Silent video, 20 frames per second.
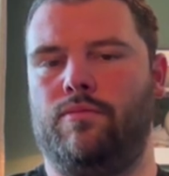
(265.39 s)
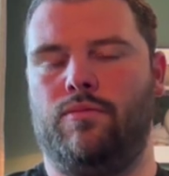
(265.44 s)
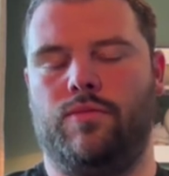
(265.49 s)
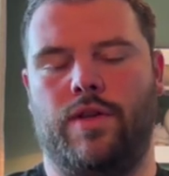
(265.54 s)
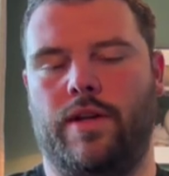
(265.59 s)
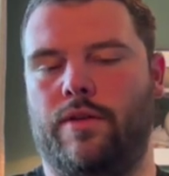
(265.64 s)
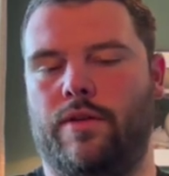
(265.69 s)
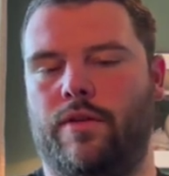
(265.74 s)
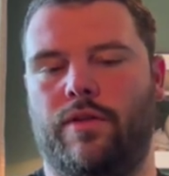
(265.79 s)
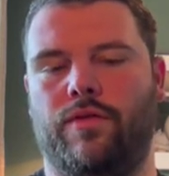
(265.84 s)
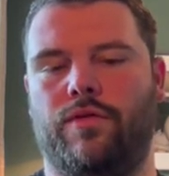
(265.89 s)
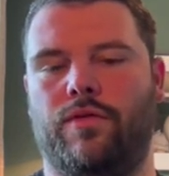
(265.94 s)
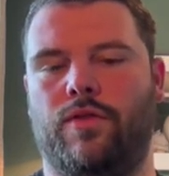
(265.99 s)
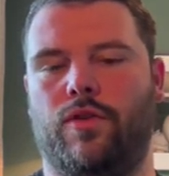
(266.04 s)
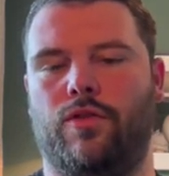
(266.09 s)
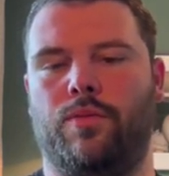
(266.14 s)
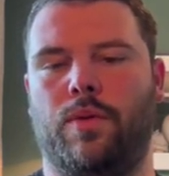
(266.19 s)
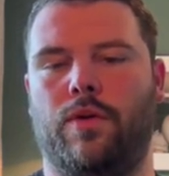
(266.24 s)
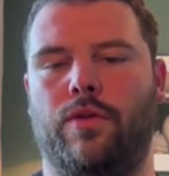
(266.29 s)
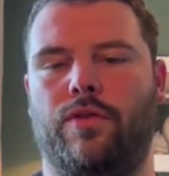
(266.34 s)
They're this
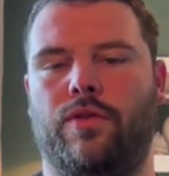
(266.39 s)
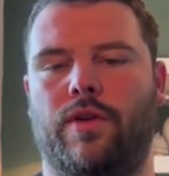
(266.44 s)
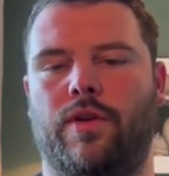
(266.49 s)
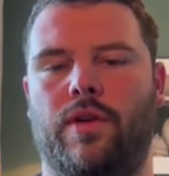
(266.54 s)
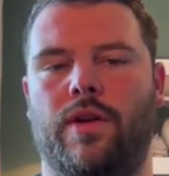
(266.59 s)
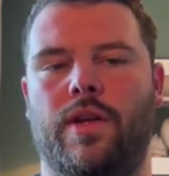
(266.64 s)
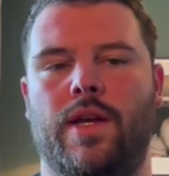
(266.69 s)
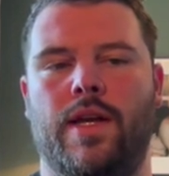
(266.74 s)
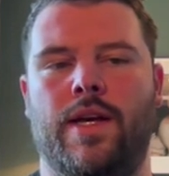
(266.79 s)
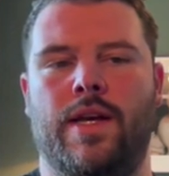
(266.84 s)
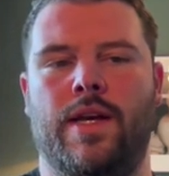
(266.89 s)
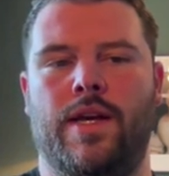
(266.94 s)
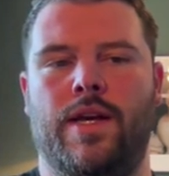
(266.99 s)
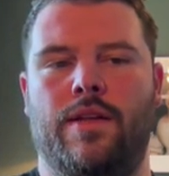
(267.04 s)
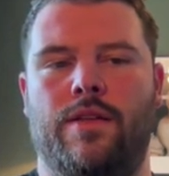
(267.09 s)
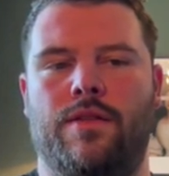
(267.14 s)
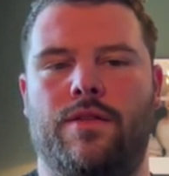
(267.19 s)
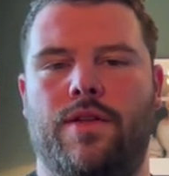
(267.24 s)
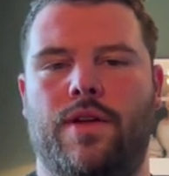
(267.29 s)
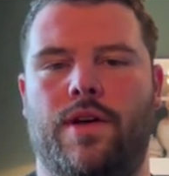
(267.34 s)
first person.
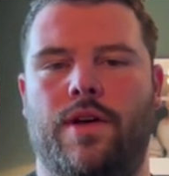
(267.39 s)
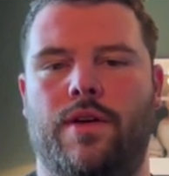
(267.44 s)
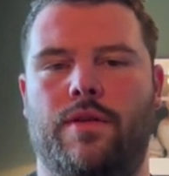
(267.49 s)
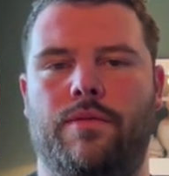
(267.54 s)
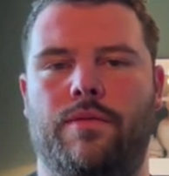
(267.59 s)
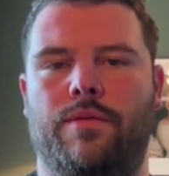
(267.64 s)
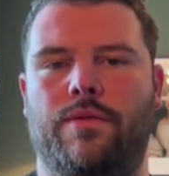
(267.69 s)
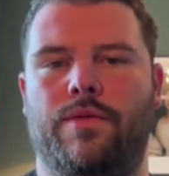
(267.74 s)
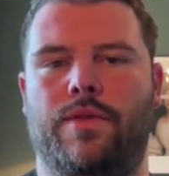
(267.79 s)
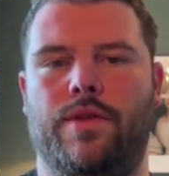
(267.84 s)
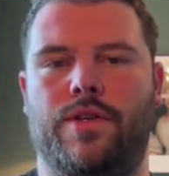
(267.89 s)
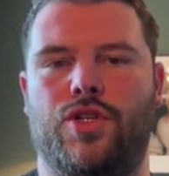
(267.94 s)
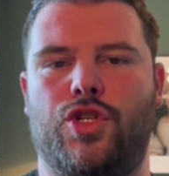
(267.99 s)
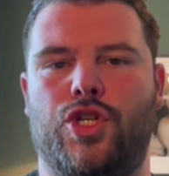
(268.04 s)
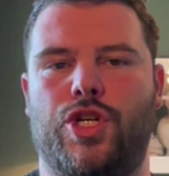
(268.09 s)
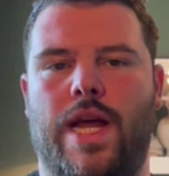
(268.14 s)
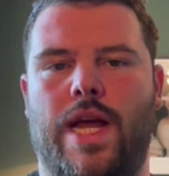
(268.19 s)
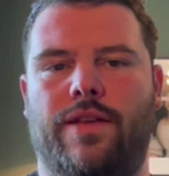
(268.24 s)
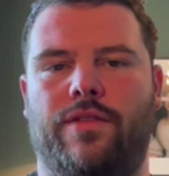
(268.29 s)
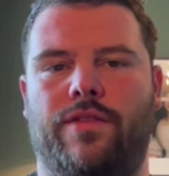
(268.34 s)
The
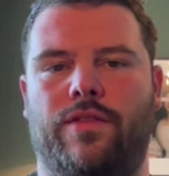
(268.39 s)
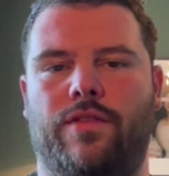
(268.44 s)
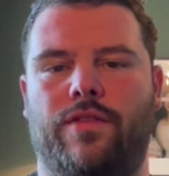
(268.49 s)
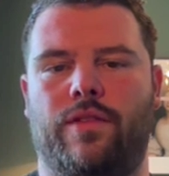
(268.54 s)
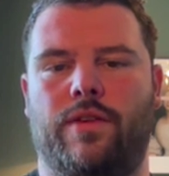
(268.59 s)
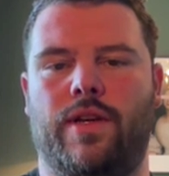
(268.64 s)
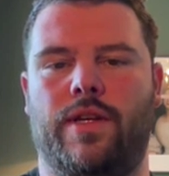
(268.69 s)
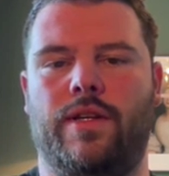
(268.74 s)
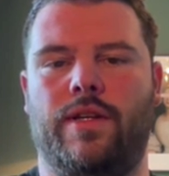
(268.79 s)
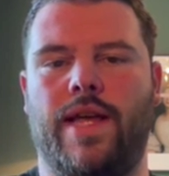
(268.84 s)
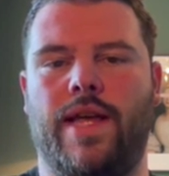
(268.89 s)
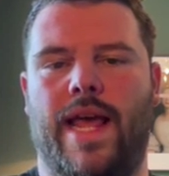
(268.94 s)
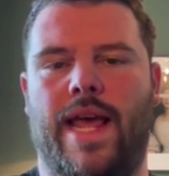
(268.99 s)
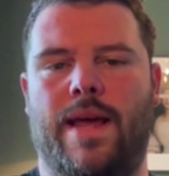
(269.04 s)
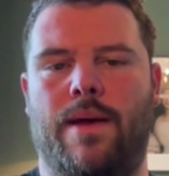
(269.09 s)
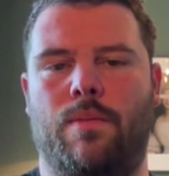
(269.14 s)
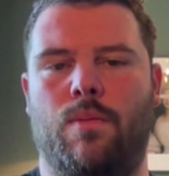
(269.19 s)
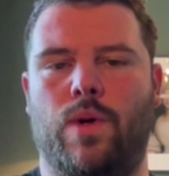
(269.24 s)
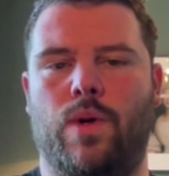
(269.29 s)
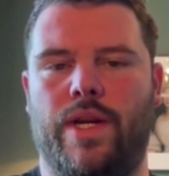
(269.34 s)
chess
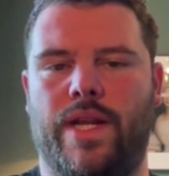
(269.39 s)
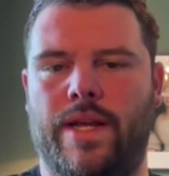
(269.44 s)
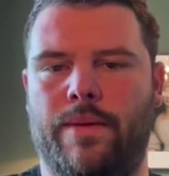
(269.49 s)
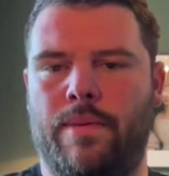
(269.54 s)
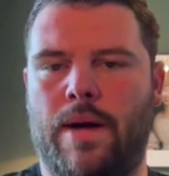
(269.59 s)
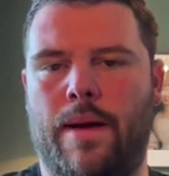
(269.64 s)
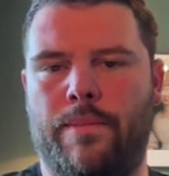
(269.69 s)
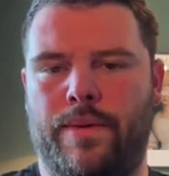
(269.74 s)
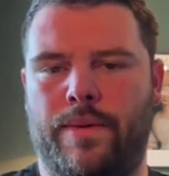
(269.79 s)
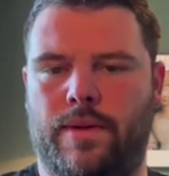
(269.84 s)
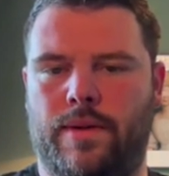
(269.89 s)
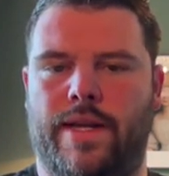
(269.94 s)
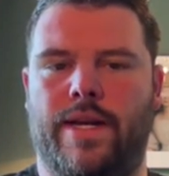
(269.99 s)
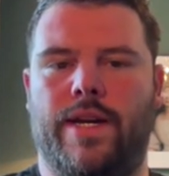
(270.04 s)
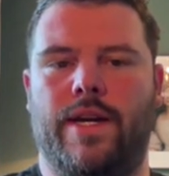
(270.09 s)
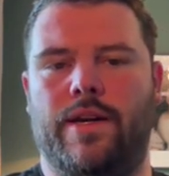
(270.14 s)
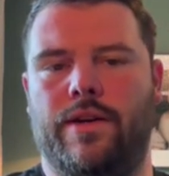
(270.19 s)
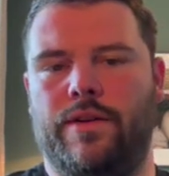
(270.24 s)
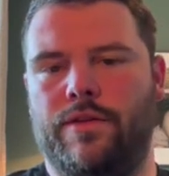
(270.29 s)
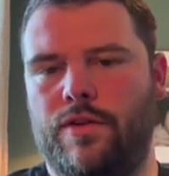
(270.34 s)
game would get
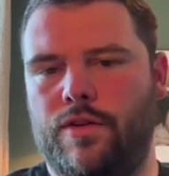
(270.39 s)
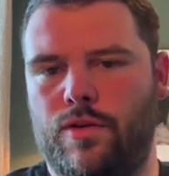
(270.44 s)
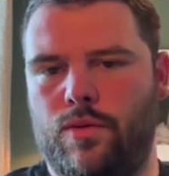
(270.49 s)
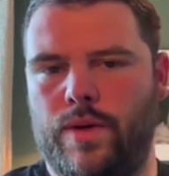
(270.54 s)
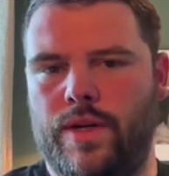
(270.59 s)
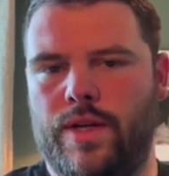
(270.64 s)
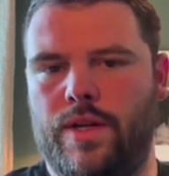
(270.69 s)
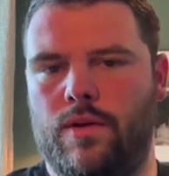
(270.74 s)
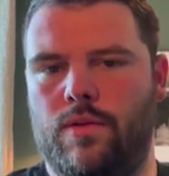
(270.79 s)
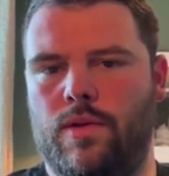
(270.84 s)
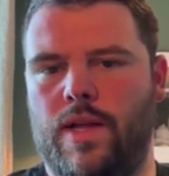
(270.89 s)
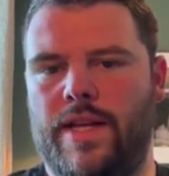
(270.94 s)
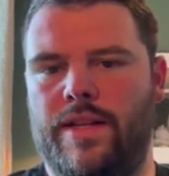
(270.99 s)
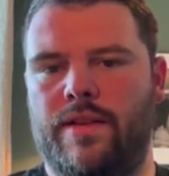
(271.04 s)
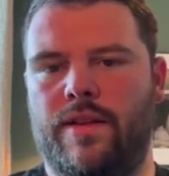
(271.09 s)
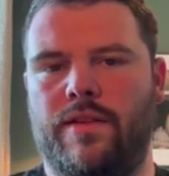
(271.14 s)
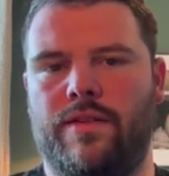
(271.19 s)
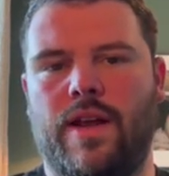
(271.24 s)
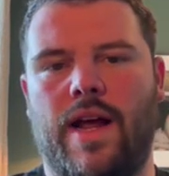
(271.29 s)
populated into the window like this.